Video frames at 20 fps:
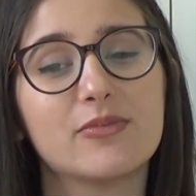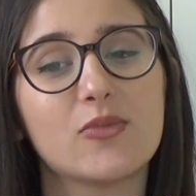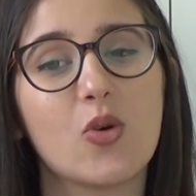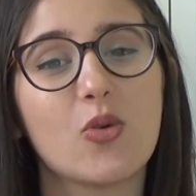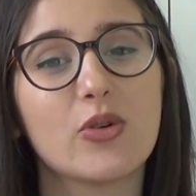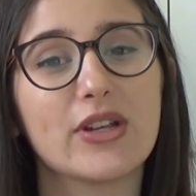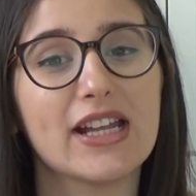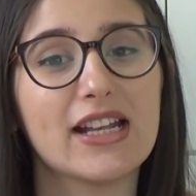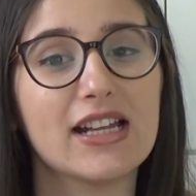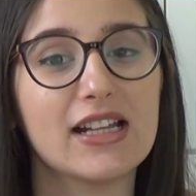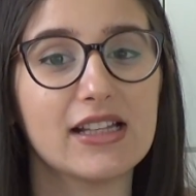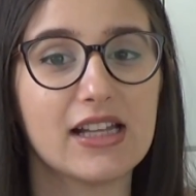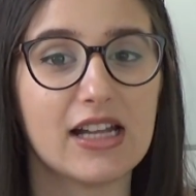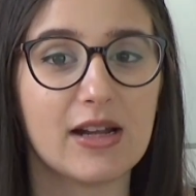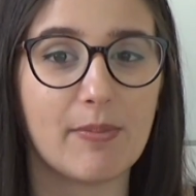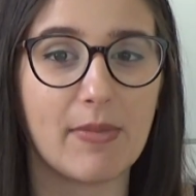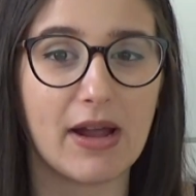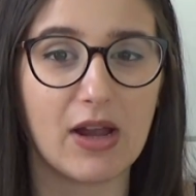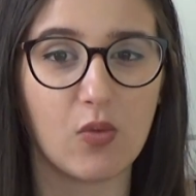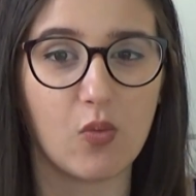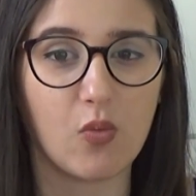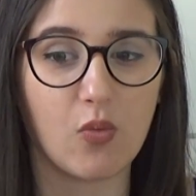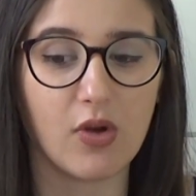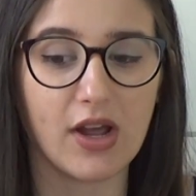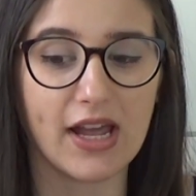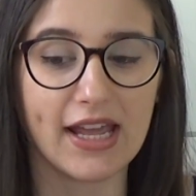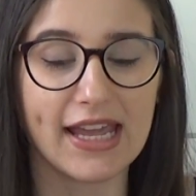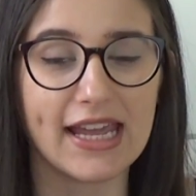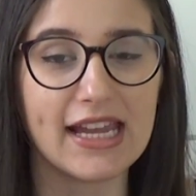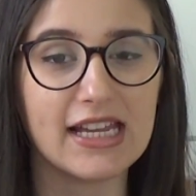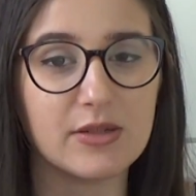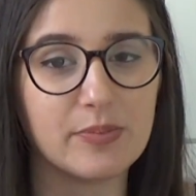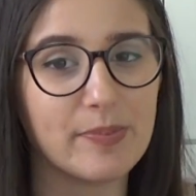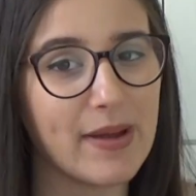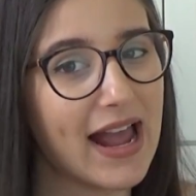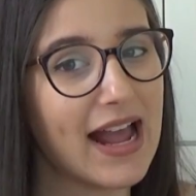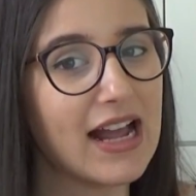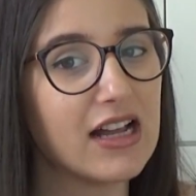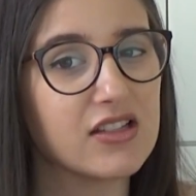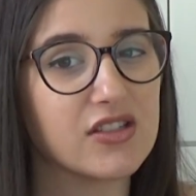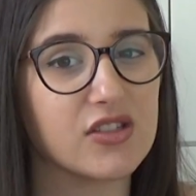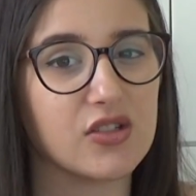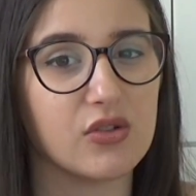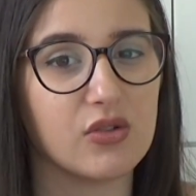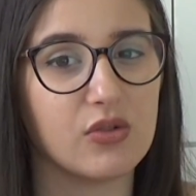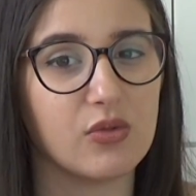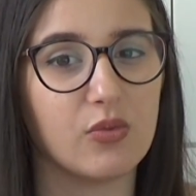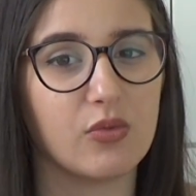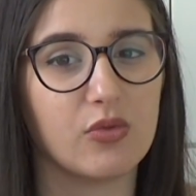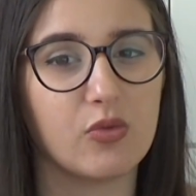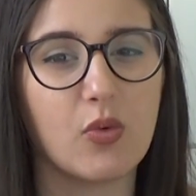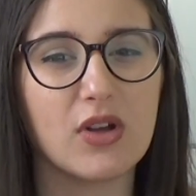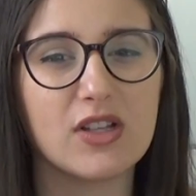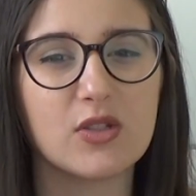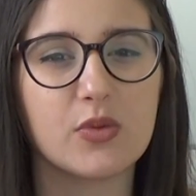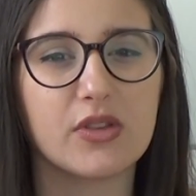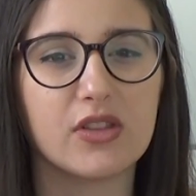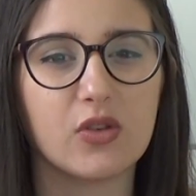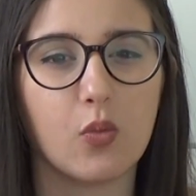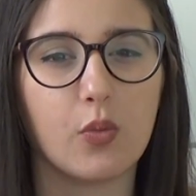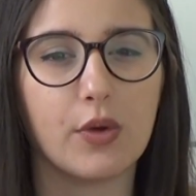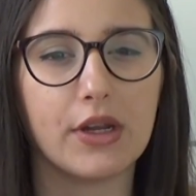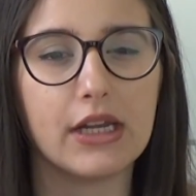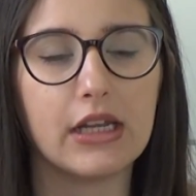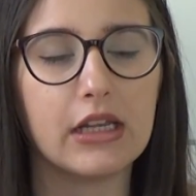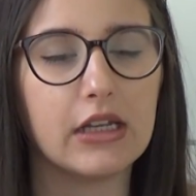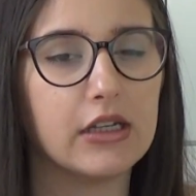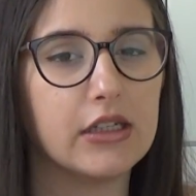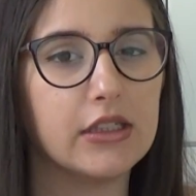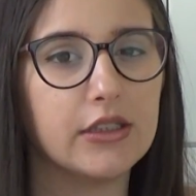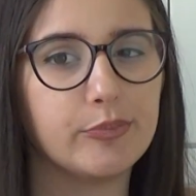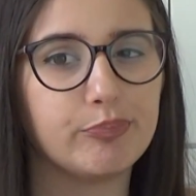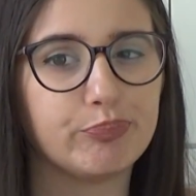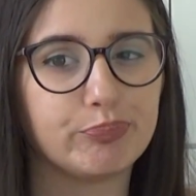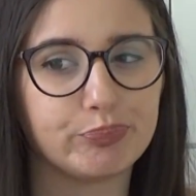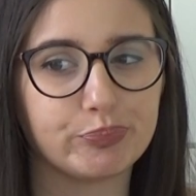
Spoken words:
Or getting like my heat pack, so the ones with the wheat in it,